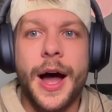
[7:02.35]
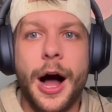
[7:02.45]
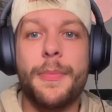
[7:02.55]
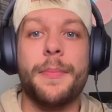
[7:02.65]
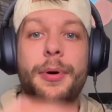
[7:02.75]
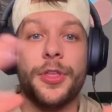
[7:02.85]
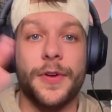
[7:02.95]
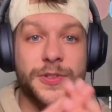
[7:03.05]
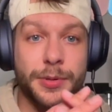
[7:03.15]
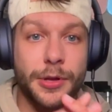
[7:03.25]
But both
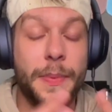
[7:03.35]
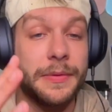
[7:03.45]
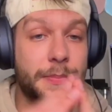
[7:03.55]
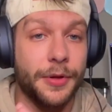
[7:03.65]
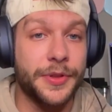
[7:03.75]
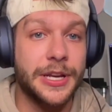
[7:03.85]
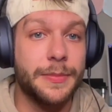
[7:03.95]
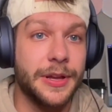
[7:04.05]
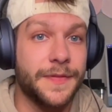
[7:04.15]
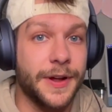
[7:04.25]
of ours blew up, and we both gained
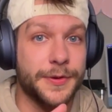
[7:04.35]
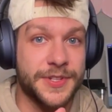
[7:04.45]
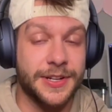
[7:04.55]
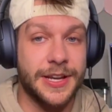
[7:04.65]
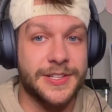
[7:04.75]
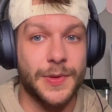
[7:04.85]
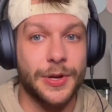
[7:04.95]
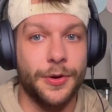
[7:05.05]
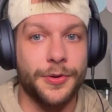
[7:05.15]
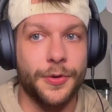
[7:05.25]
1 million followers in a day. So we
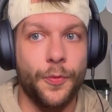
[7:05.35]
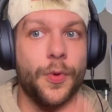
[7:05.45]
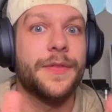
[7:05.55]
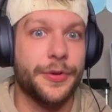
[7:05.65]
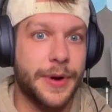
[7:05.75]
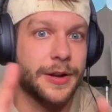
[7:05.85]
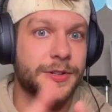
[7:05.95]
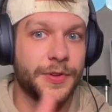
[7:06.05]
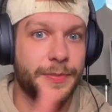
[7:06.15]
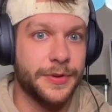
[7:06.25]
hold one of the
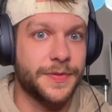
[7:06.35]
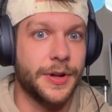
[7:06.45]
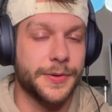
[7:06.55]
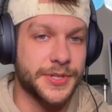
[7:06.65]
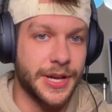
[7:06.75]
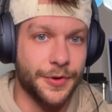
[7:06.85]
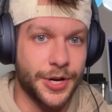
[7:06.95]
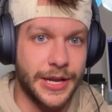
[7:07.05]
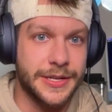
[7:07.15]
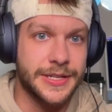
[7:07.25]
records for the most followers ever
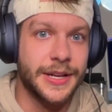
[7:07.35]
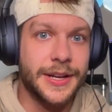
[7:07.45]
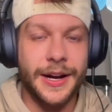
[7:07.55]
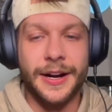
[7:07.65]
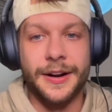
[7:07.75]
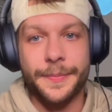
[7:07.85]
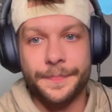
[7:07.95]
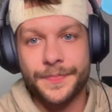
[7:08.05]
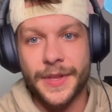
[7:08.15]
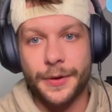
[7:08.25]
gained.
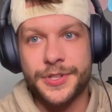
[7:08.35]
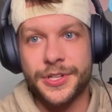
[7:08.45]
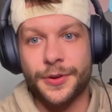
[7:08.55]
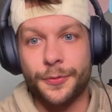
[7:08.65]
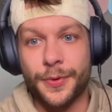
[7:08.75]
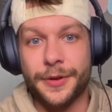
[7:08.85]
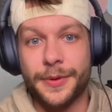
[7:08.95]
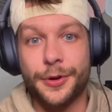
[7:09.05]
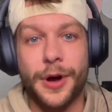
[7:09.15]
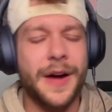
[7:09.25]
Which is really,
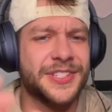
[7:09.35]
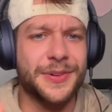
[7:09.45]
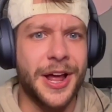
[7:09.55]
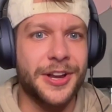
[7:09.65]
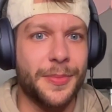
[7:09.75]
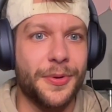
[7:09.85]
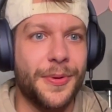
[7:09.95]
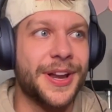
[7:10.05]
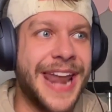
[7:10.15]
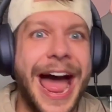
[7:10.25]
really cool. Obviously, we're not number
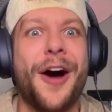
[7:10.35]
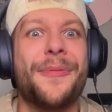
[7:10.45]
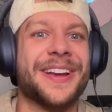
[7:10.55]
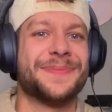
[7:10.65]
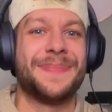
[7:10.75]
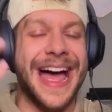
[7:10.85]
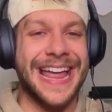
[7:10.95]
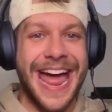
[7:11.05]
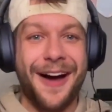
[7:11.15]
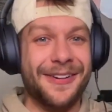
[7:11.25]
one now because
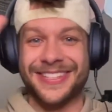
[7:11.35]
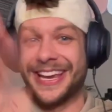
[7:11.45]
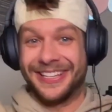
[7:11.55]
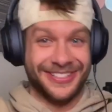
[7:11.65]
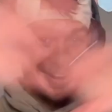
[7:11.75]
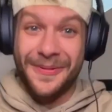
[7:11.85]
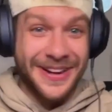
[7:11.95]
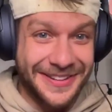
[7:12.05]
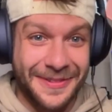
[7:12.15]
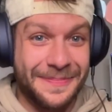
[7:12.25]
now it's like so
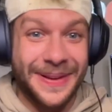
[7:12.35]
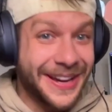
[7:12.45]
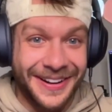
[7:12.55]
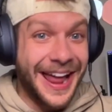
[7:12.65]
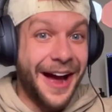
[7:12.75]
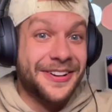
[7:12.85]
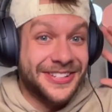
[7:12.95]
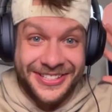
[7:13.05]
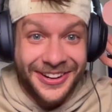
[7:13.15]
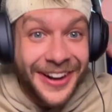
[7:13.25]
much even bigger now,
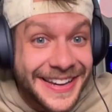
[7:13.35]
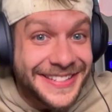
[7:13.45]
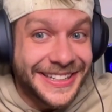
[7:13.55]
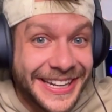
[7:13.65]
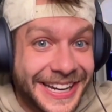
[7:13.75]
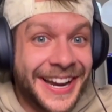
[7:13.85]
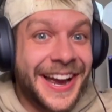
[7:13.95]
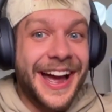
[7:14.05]
which is crazy.